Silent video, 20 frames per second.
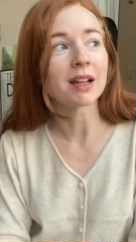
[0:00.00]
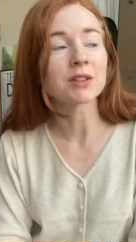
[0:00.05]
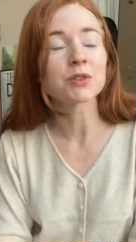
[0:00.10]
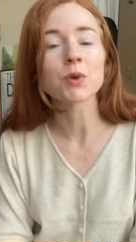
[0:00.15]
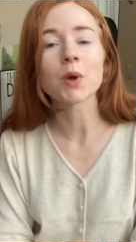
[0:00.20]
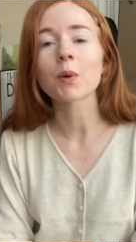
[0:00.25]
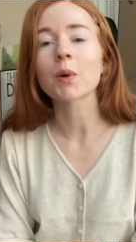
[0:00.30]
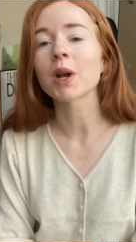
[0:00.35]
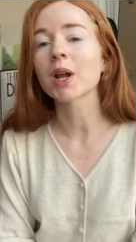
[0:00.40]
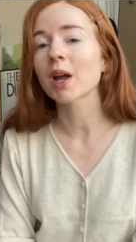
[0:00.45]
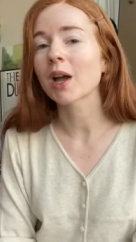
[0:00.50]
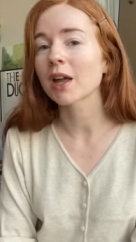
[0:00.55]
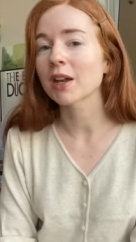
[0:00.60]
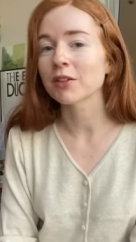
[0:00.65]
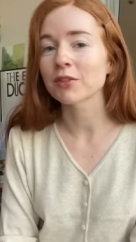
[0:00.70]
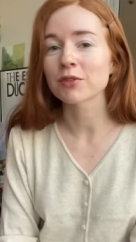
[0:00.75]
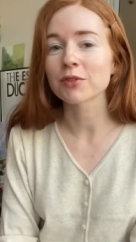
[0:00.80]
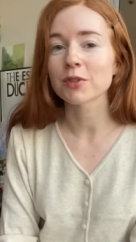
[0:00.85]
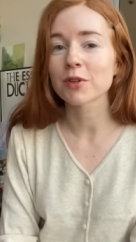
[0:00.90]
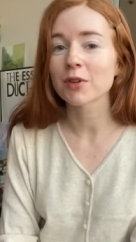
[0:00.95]
And so I want to kind of
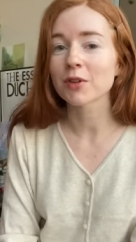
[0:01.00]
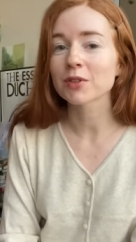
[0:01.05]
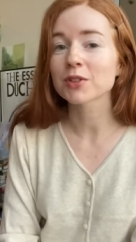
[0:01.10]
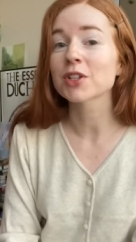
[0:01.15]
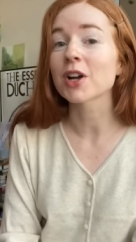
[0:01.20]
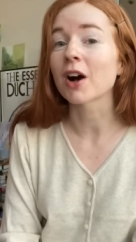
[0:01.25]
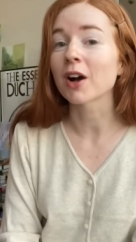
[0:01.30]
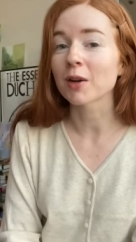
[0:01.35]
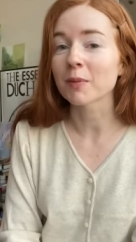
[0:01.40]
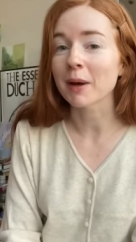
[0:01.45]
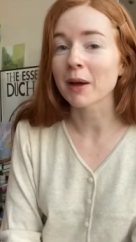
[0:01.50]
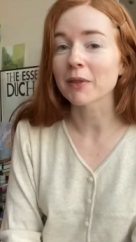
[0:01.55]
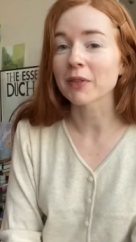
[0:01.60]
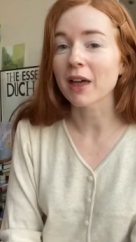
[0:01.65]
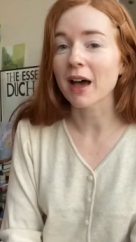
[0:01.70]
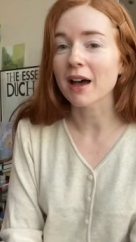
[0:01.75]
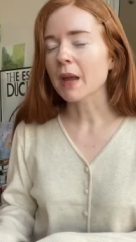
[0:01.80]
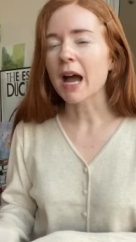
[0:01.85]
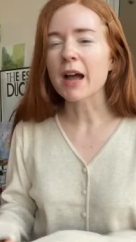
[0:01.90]
talk about that.